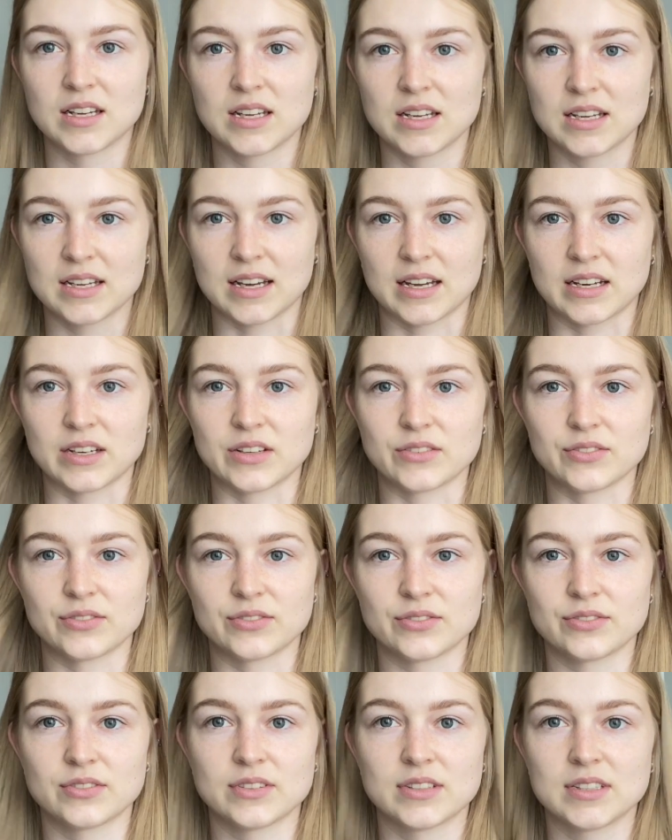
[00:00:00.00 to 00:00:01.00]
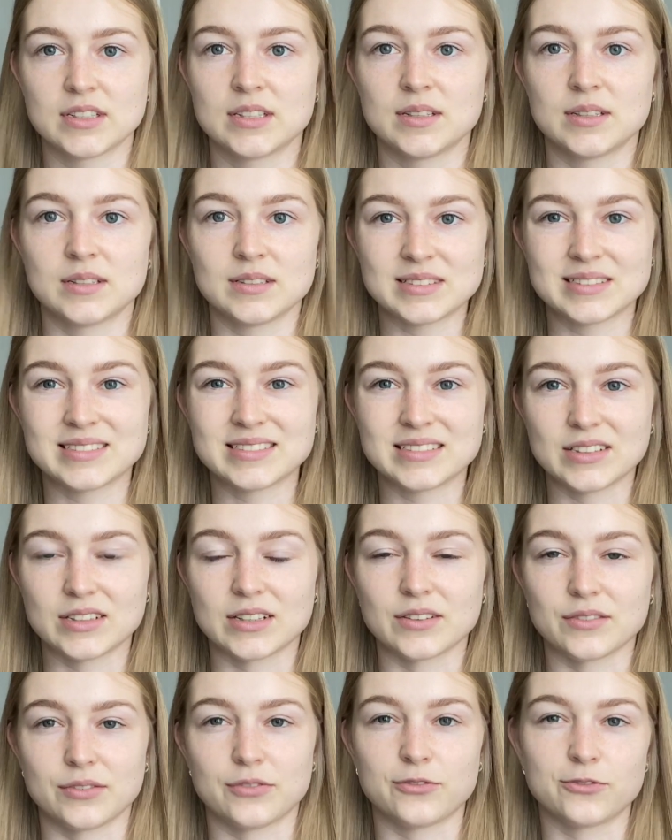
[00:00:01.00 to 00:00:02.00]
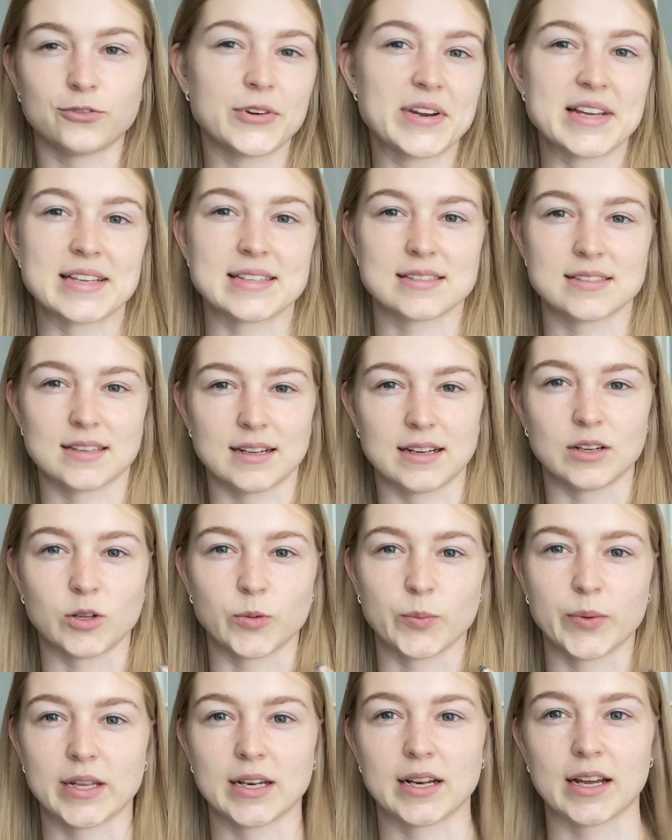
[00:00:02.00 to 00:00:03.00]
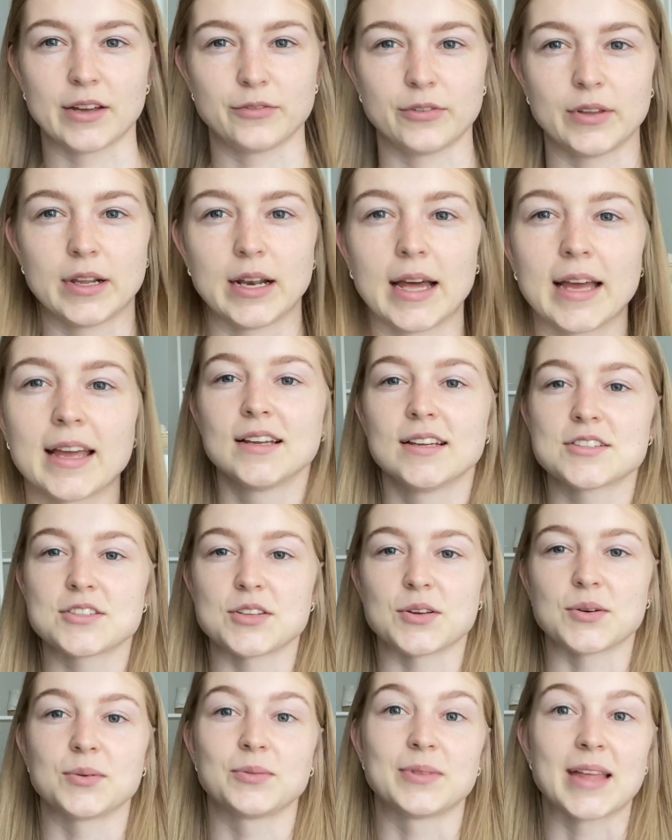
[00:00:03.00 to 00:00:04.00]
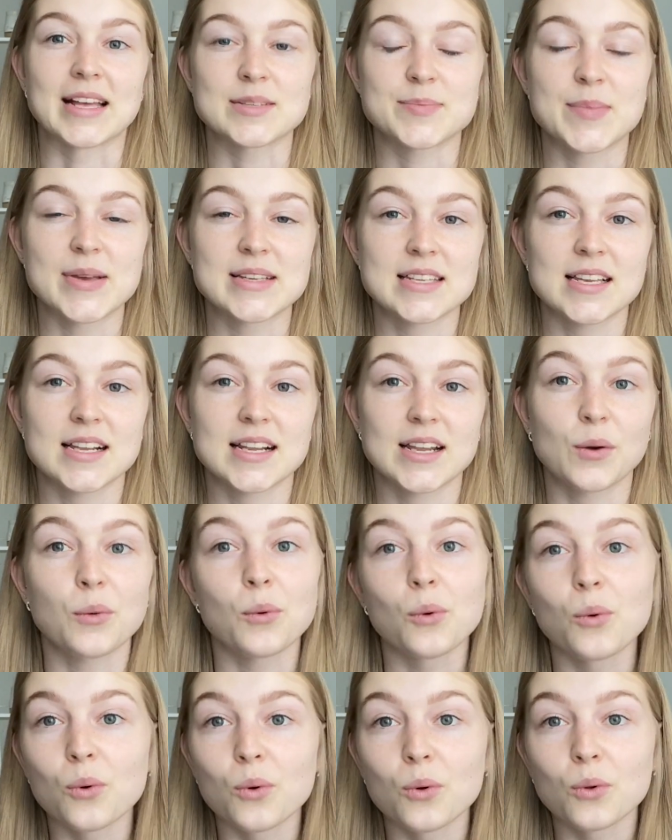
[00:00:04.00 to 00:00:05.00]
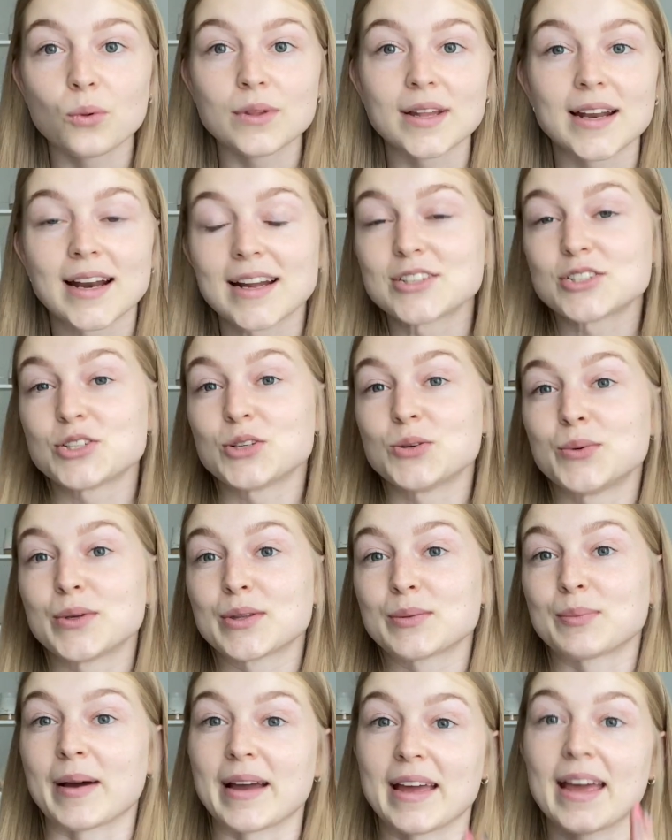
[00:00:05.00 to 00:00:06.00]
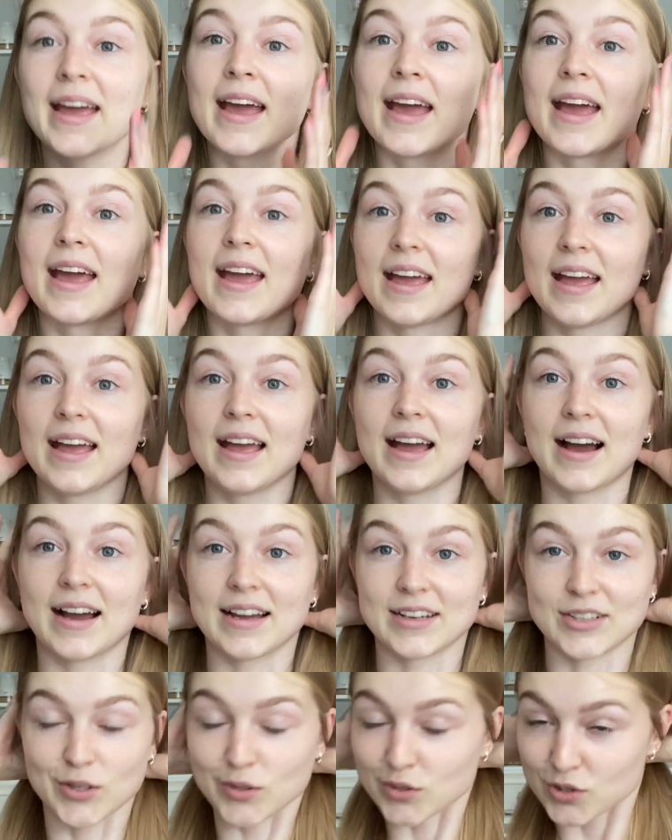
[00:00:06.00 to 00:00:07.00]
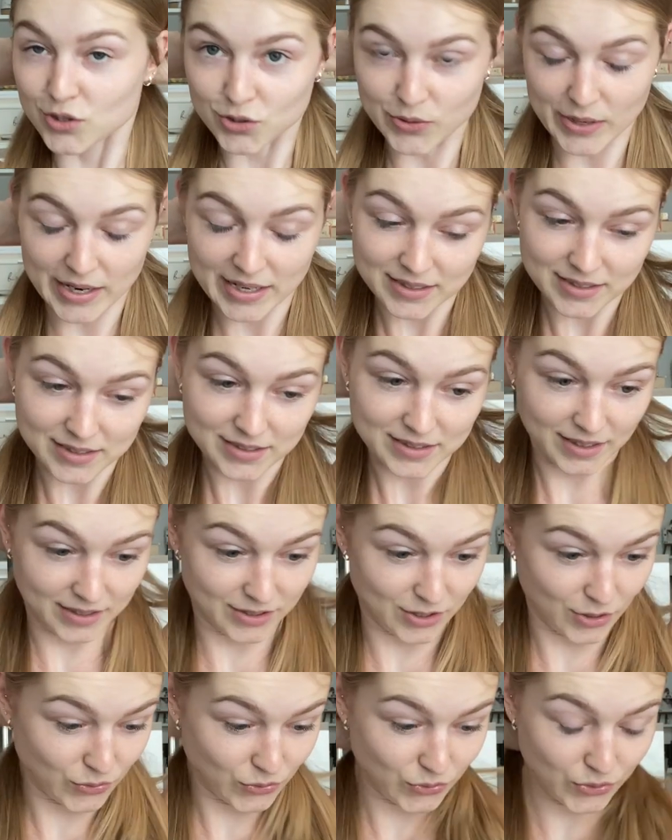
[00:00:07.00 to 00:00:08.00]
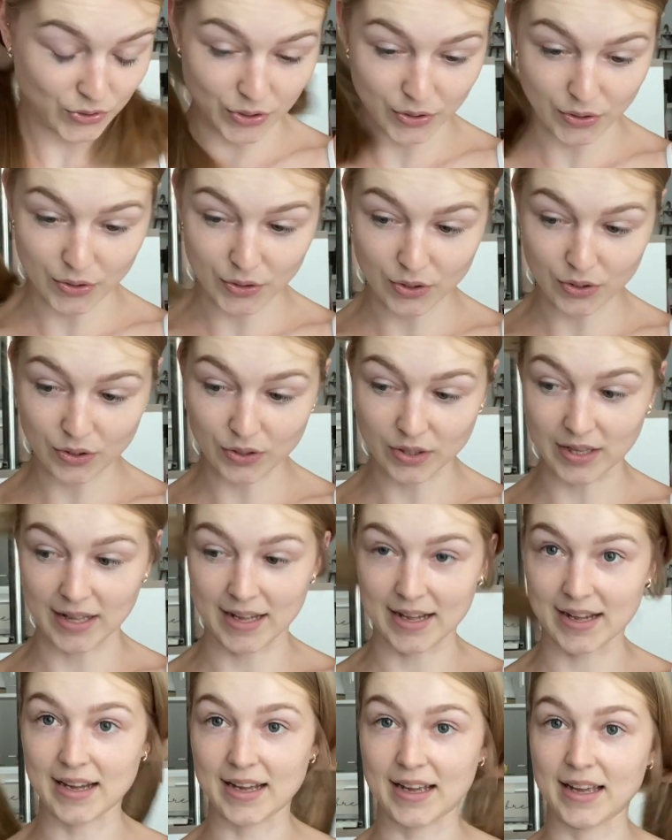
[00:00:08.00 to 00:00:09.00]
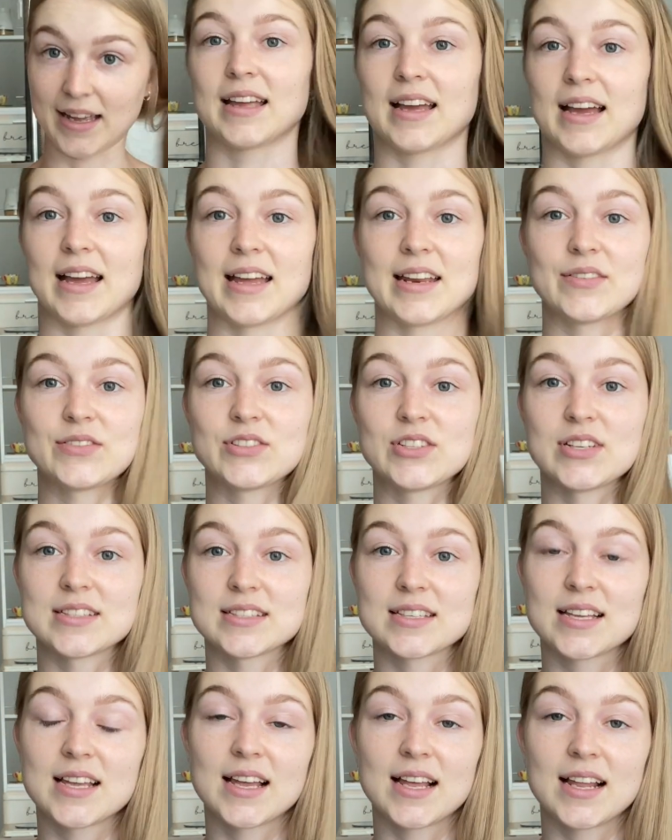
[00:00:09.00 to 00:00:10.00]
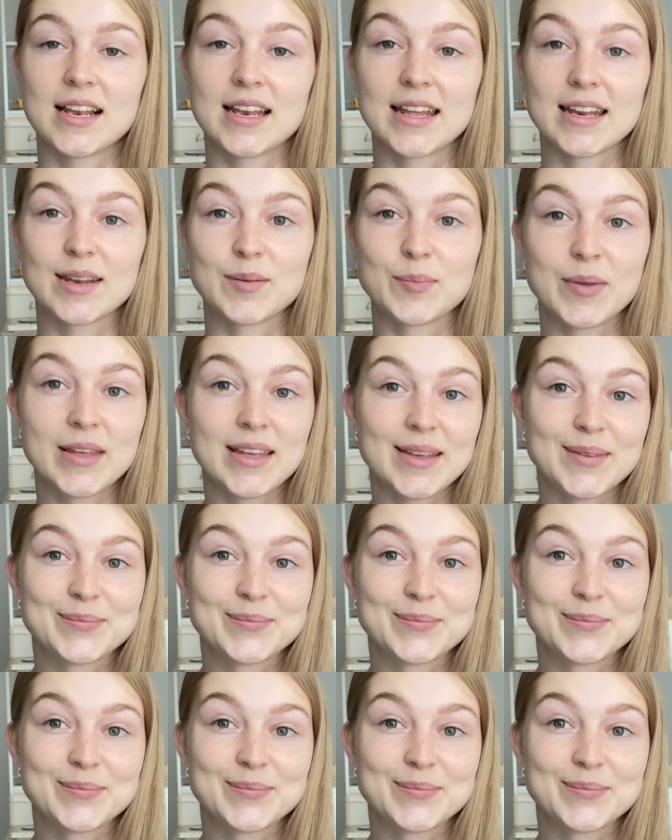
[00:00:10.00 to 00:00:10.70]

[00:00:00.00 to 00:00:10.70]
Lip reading: kind of frizz a little bit, I feel like. So that's basically all that I do with my hair. I don't straighten, I don't curl, I kind of just let it be.